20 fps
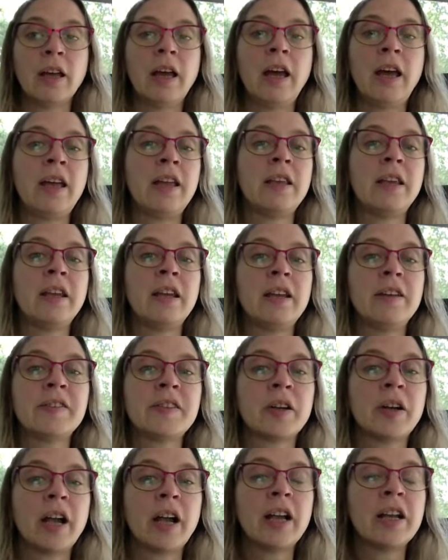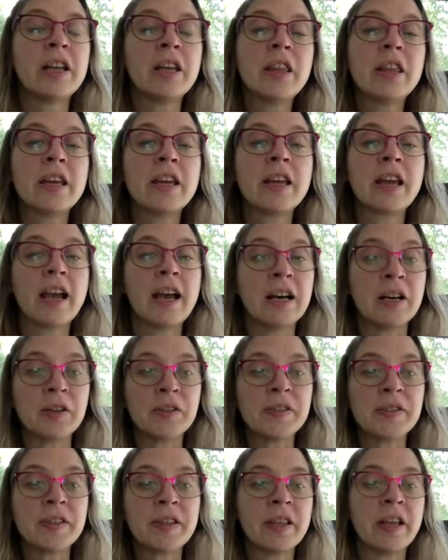And is there anything
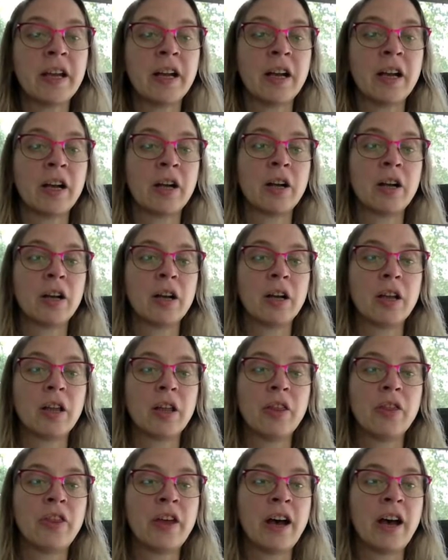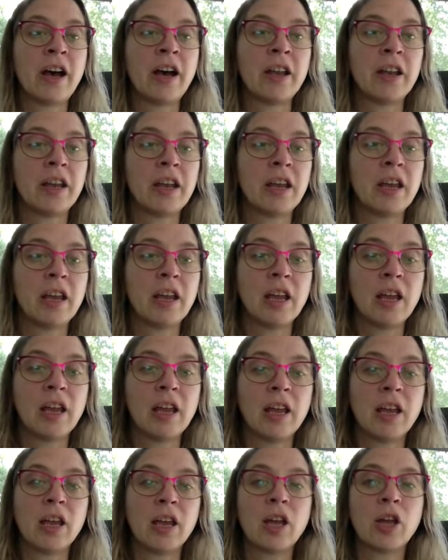else in there that
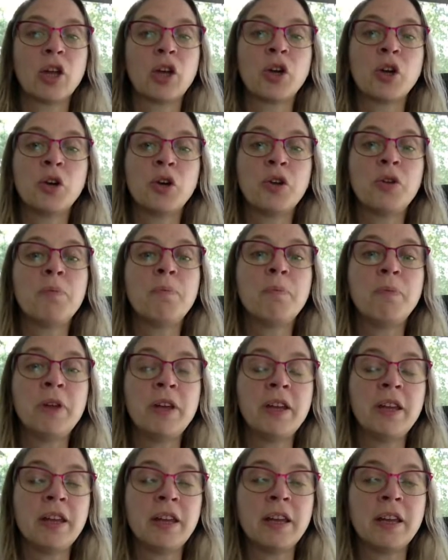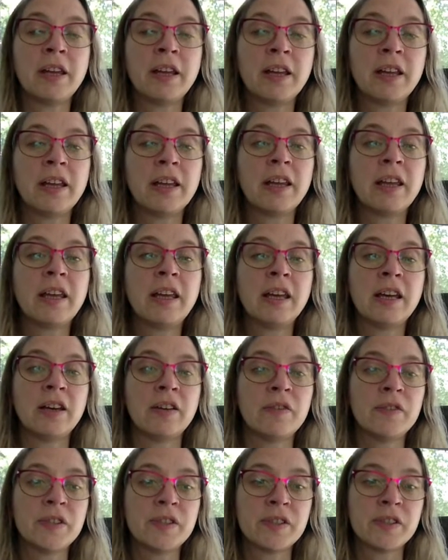could be
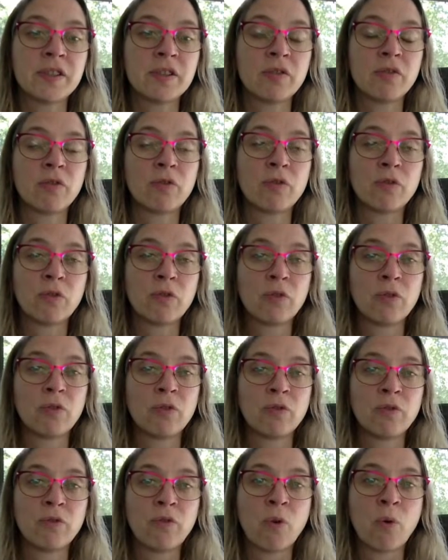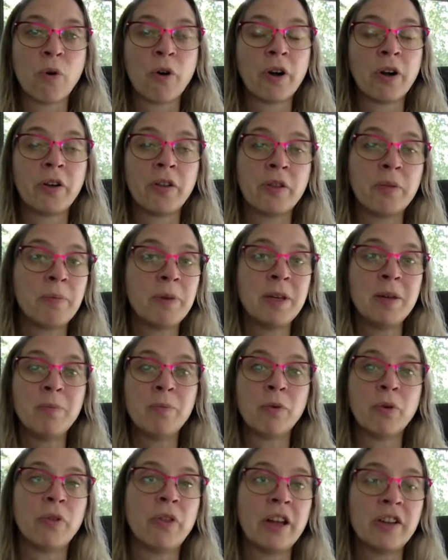gifts for the
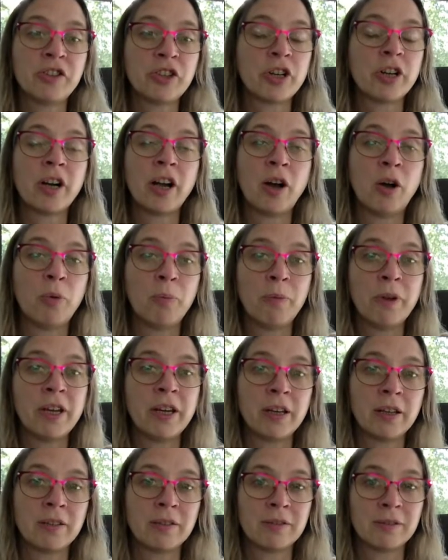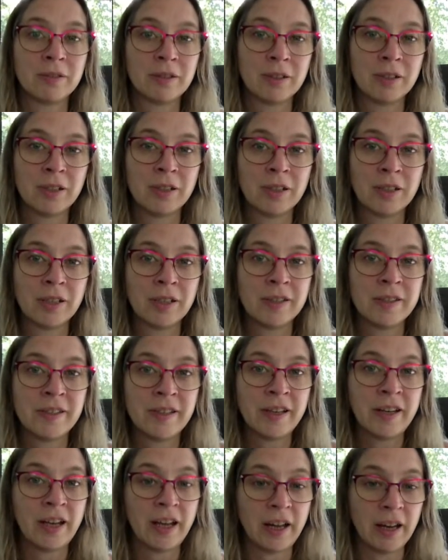people that you're helping
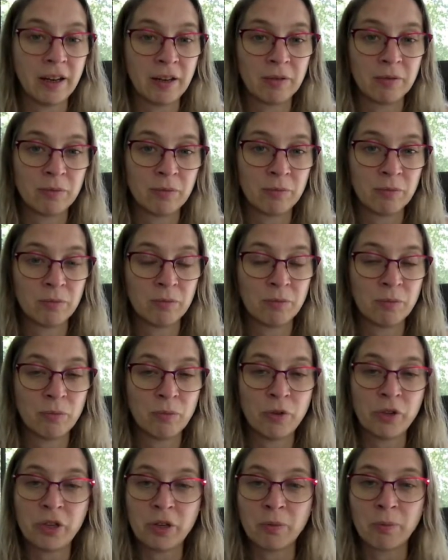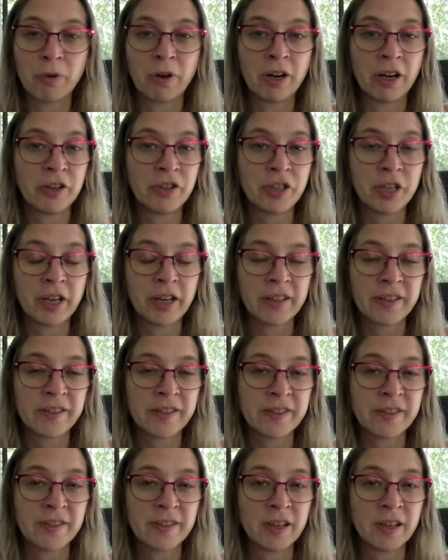today with your
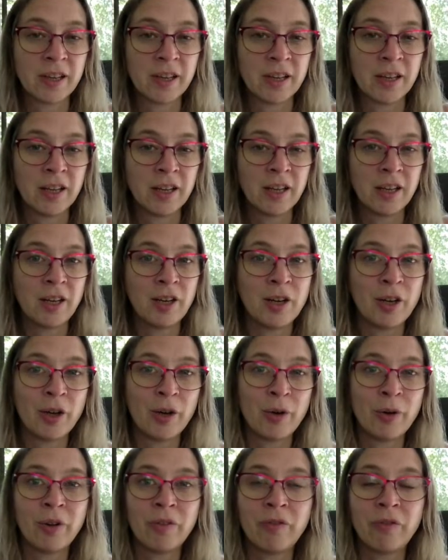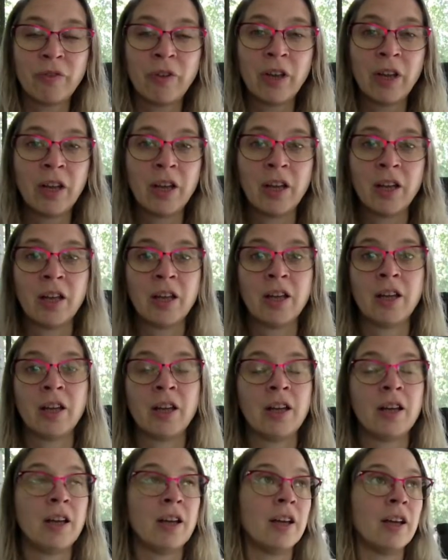projects? If
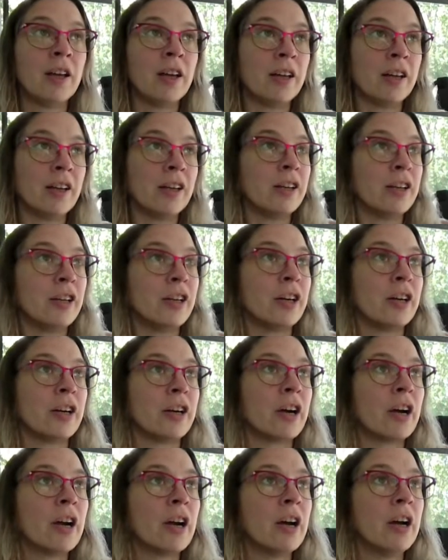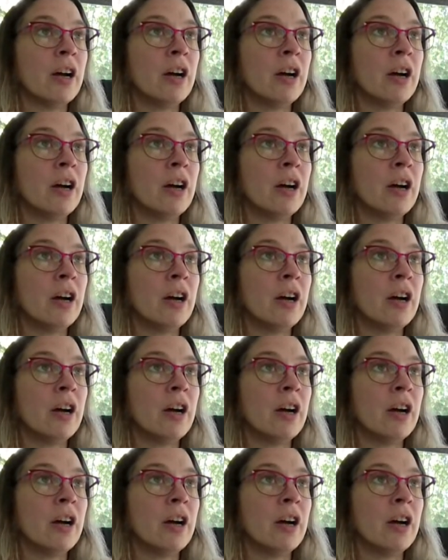you're,